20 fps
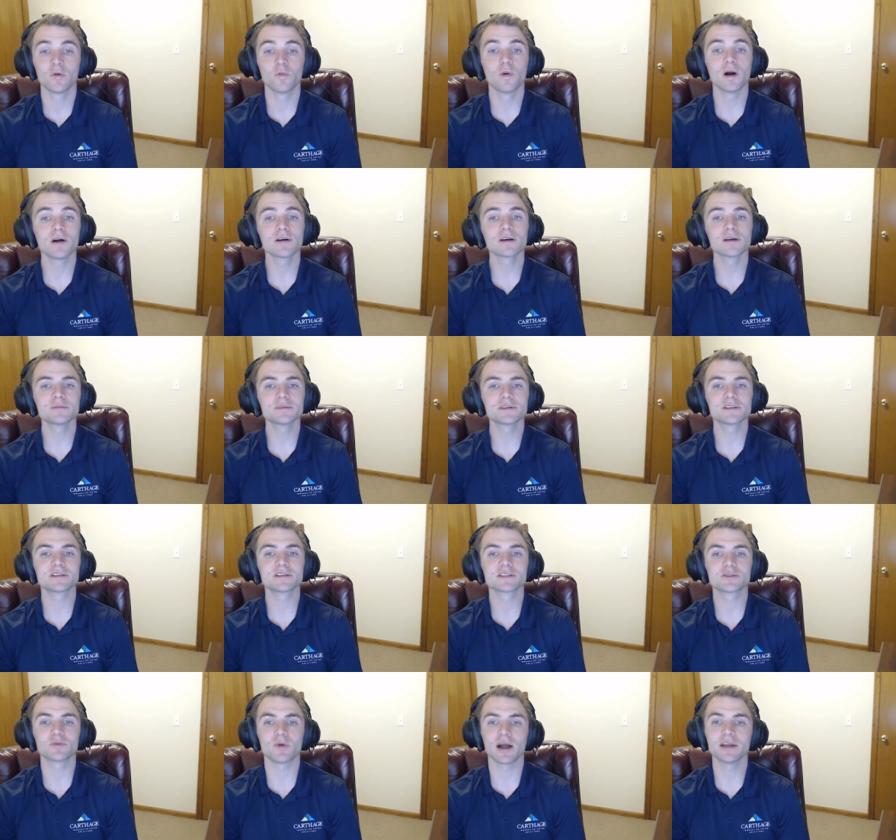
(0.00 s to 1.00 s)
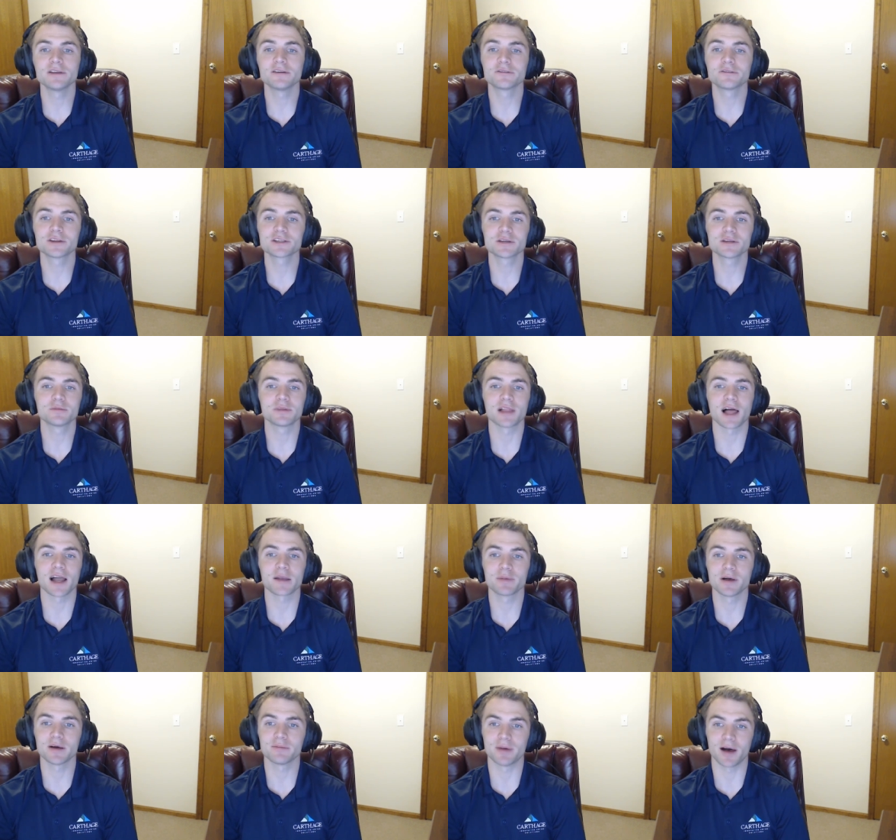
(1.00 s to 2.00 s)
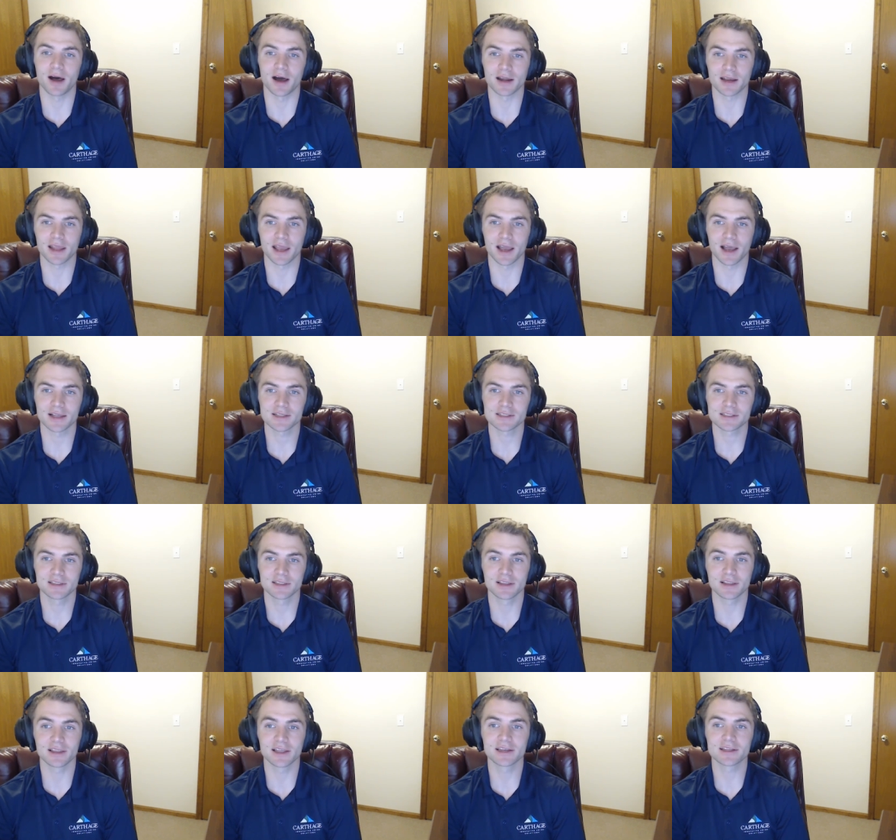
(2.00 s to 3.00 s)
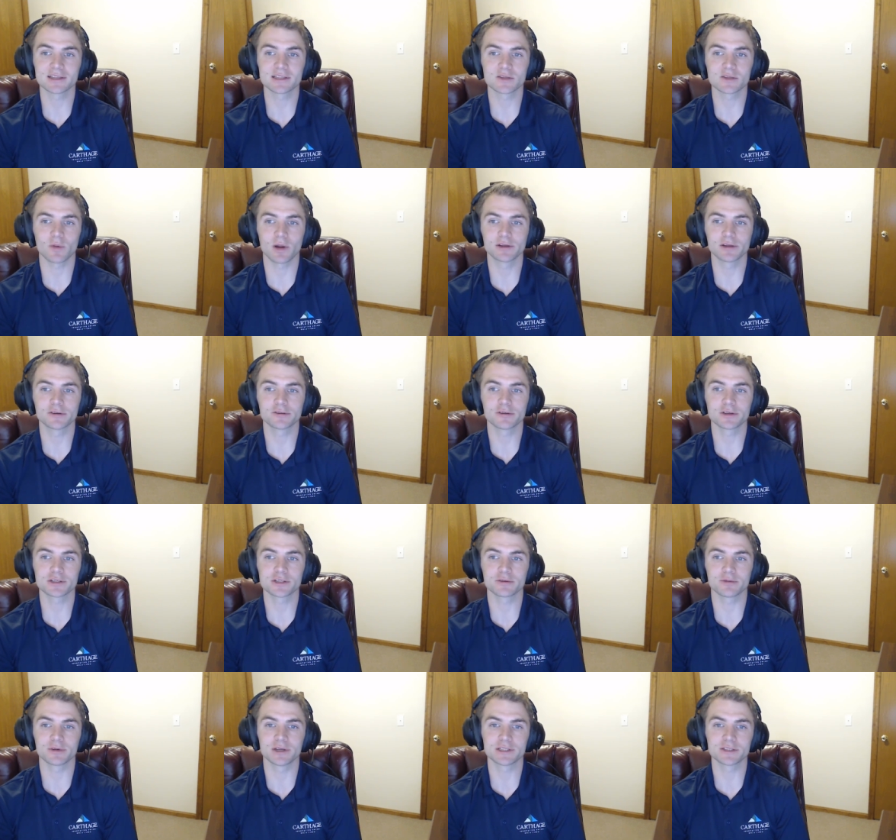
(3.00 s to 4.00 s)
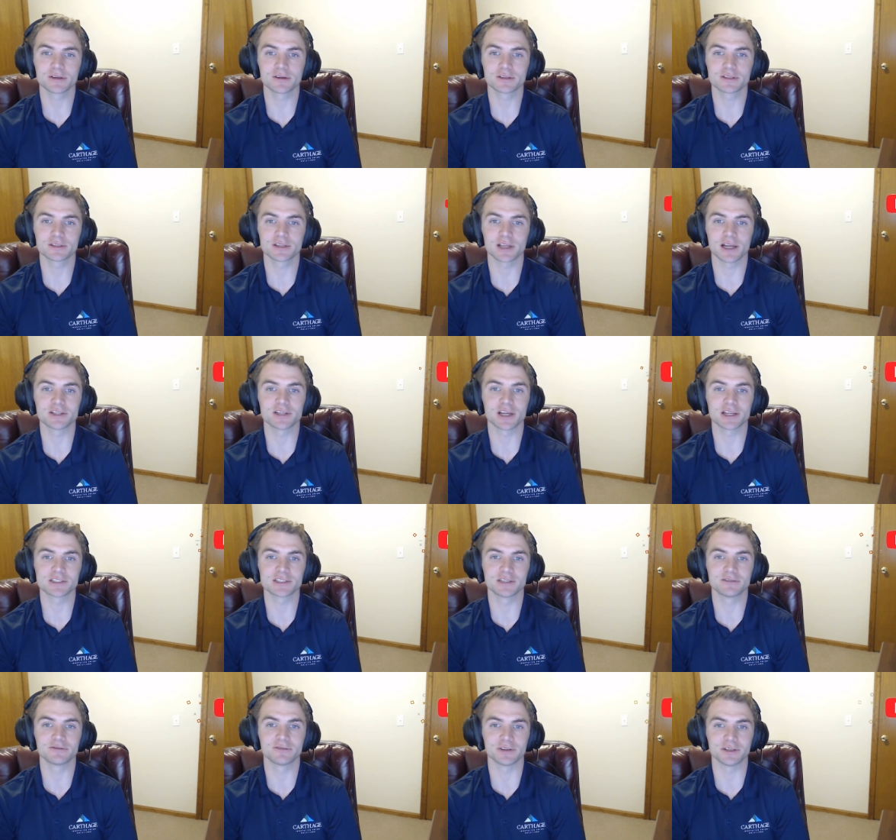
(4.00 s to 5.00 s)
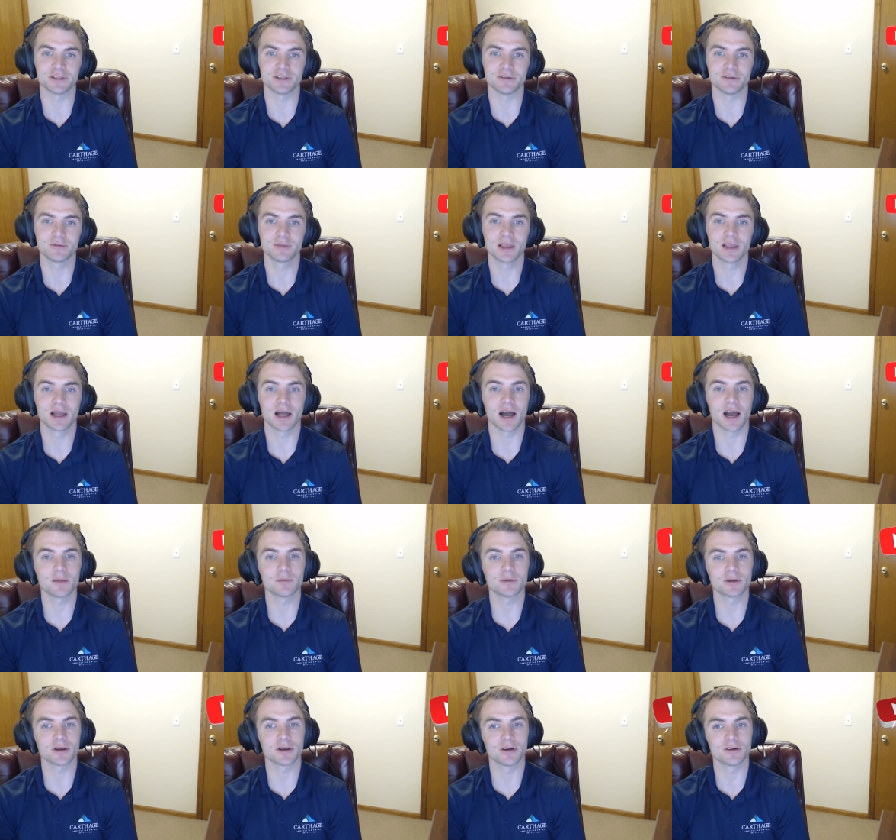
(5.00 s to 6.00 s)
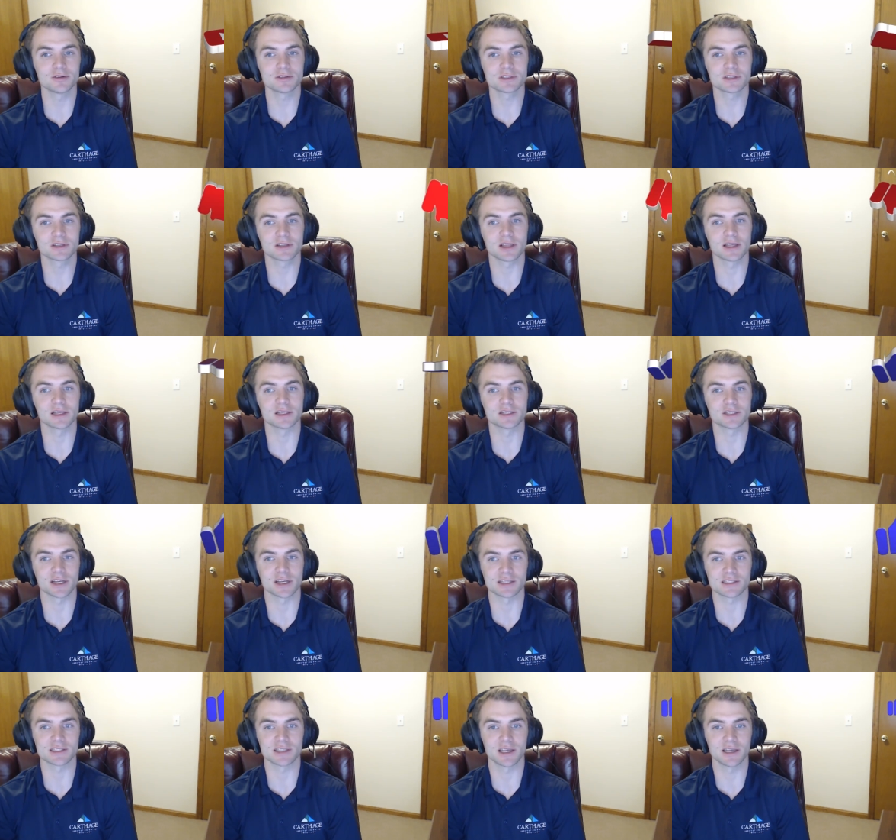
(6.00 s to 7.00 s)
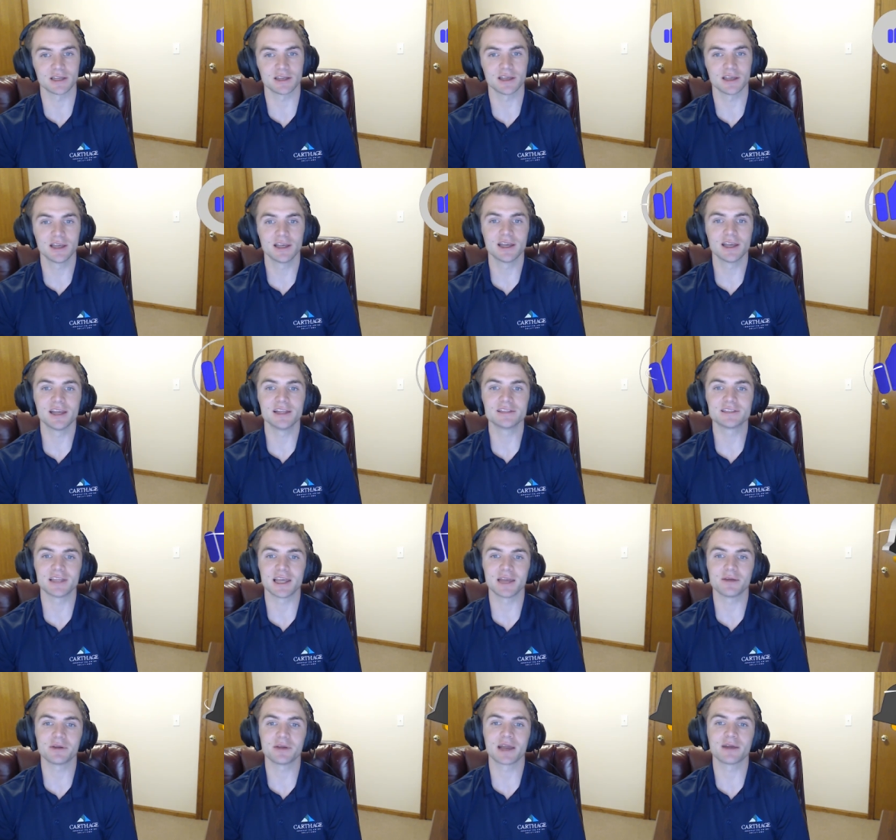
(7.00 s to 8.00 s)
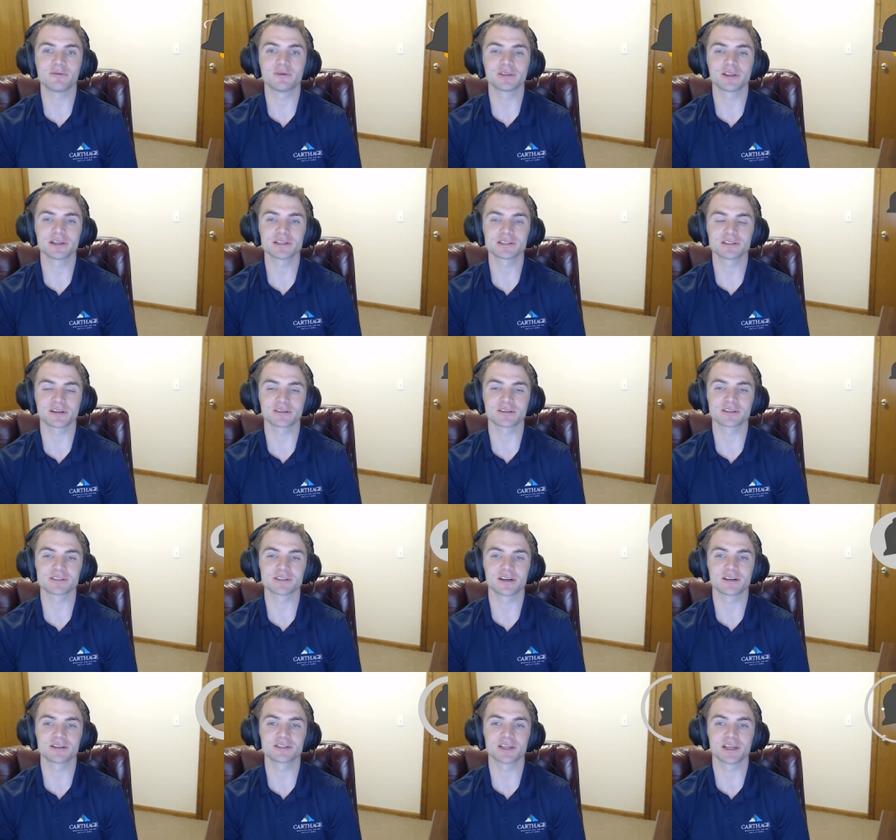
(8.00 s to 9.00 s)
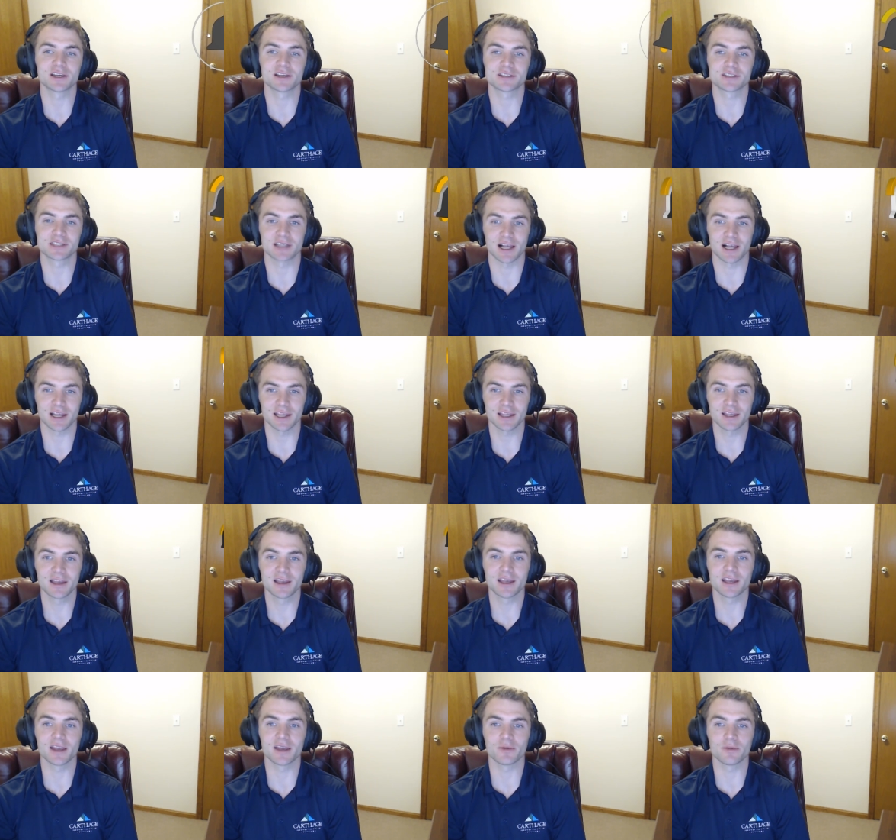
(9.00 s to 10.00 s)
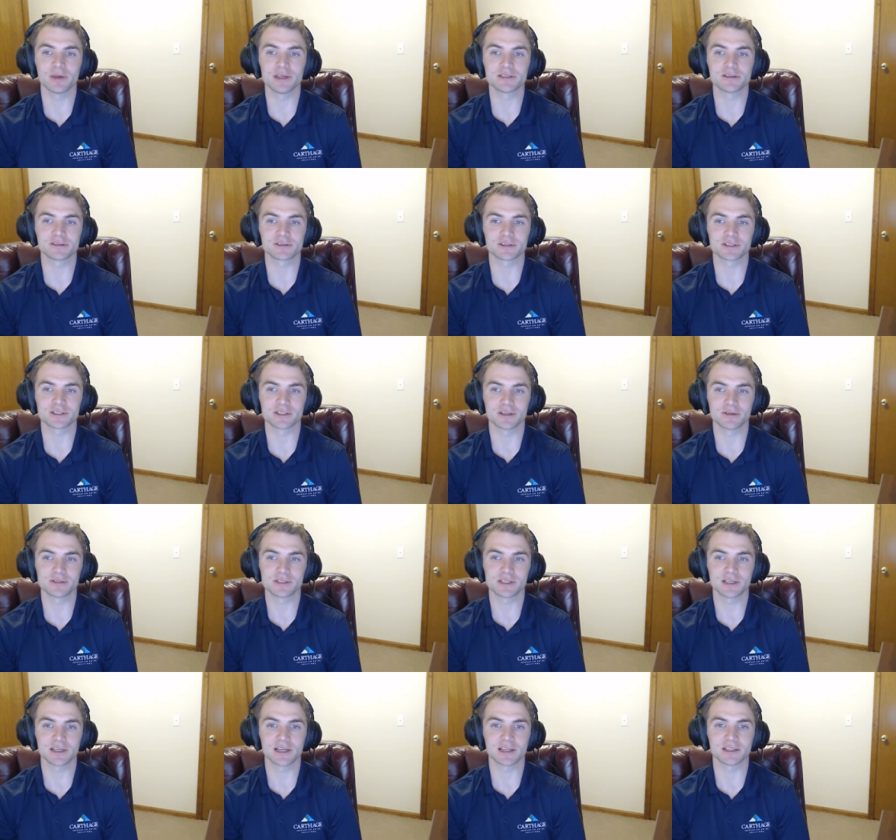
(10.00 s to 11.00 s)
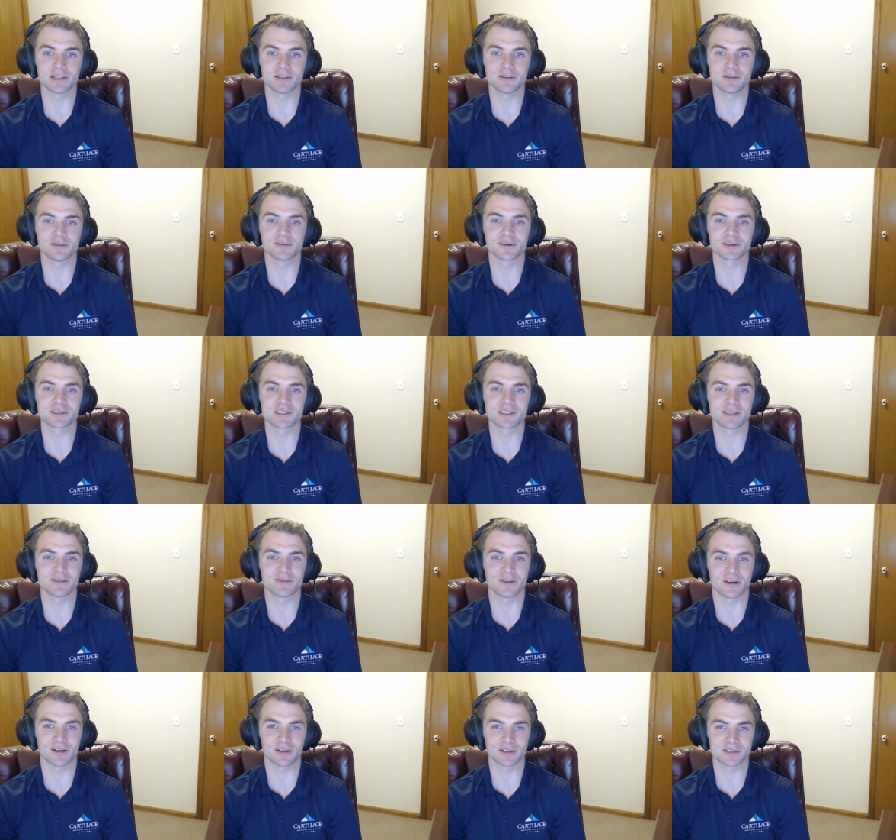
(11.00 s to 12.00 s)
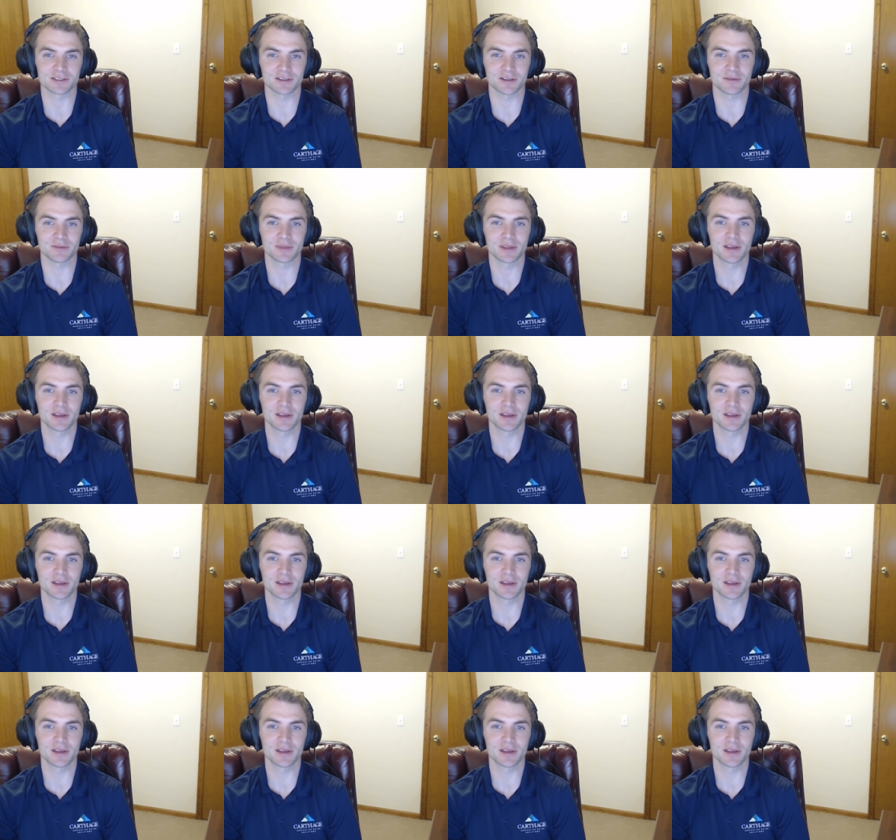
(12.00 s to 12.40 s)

Welcome to the Swine Nutrition Black Belt Podcast, latest swine nutrition research digested for you. I'm your host, Clayton Chastain. Today we have with us Dr. Tsung Cheng Tsai, Research Associate at the University of Arkansas.